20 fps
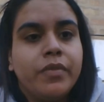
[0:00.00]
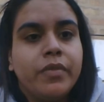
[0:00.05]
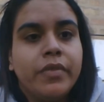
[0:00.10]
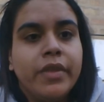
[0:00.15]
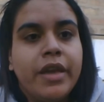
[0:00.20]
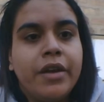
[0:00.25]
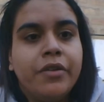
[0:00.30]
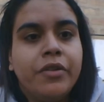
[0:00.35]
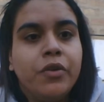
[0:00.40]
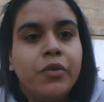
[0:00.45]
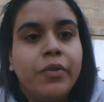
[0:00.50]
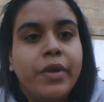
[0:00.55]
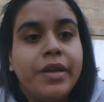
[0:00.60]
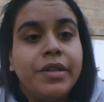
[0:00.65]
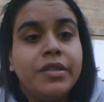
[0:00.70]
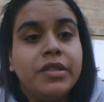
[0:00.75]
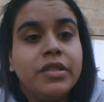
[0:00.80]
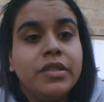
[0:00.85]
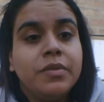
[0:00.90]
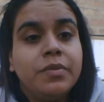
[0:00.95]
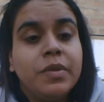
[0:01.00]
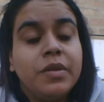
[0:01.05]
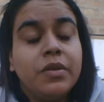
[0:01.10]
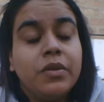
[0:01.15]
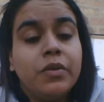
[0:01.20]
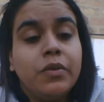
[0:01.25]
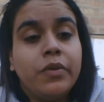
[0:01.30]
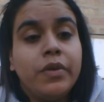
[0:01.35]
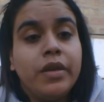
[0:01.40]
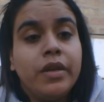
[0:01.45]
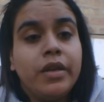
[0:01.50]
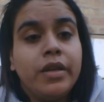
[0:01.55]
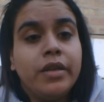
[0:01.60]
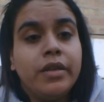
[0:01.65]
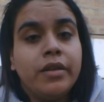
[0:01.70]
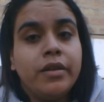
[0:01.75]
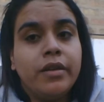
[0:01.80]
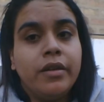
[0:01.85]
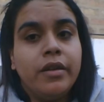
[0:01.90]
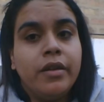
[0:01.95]
Now, the ranges
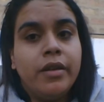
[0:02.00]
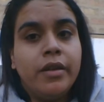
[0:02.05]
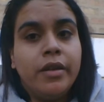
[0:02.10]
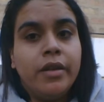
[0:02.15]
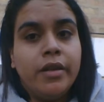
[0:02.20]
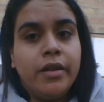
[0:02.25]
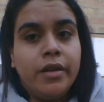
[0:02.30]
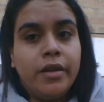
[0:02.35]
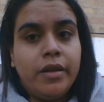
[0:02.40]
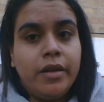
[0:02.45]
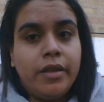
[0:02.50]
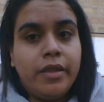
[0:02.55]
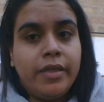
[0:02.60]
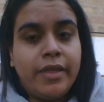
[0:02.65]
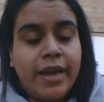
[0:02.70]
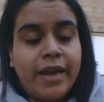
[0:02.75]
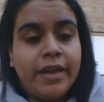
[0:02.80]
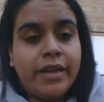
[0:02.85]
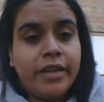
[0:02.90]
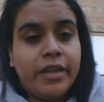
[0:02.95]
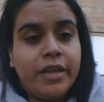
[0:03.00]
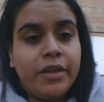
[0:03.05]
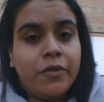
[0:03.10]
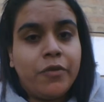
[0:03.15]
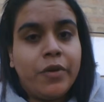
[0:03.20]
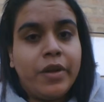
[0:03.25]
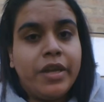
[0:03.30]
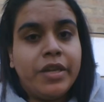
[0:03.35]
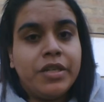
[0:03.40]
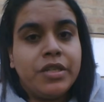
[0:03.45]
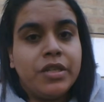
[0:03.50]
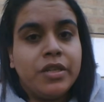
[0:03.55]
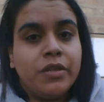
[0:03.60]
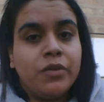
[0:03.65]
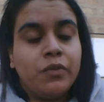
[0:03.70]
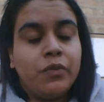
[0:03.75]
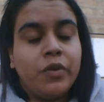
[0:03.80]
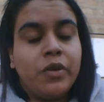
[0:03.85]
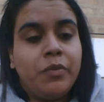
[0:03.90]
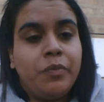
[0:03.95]
between that
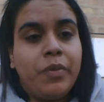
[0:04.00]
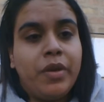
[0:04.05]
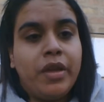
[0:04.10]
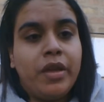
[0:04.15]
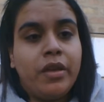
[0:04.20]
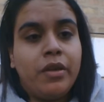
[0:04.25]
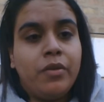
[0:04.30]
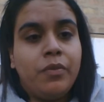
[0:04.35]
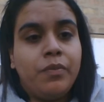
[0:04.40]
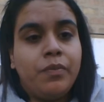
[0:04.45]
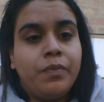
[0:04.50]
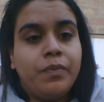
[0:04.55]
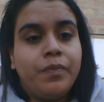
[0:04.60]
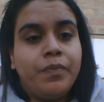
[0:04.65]
equation would be